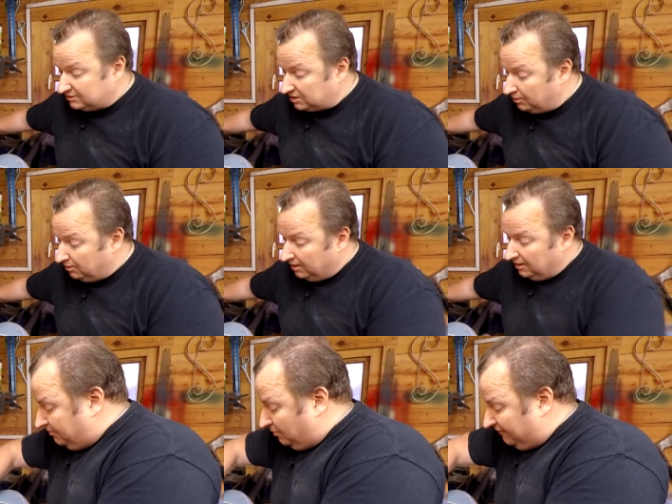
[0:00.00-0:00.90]
So,
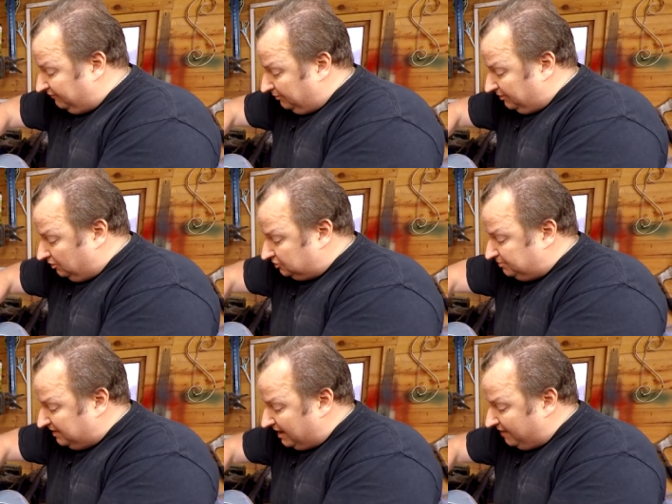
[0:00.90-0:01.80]
but one thing we've got to
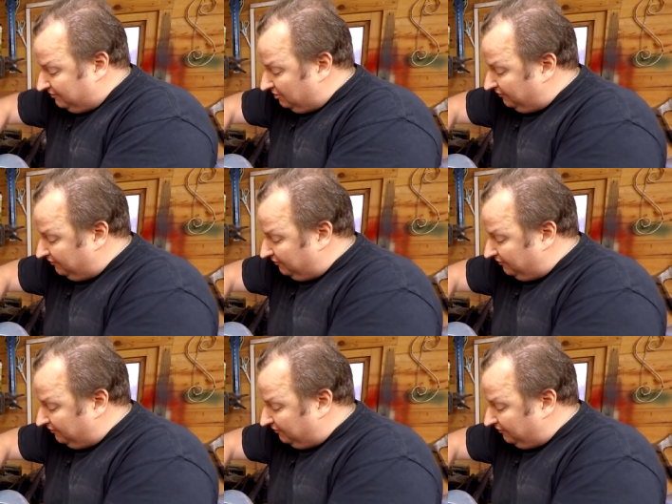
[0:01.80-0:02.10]
be careful